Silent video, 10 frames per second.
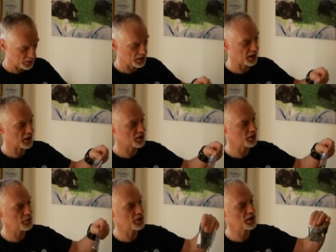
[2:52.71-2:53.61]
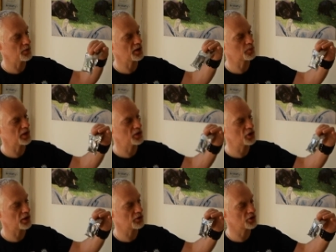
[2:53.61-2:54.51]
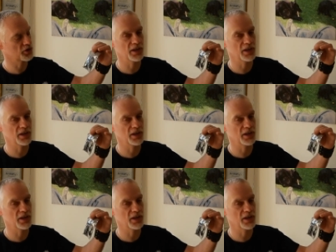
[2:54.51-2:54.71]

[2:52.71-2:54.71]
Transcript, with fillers: You get two of the USB chargers.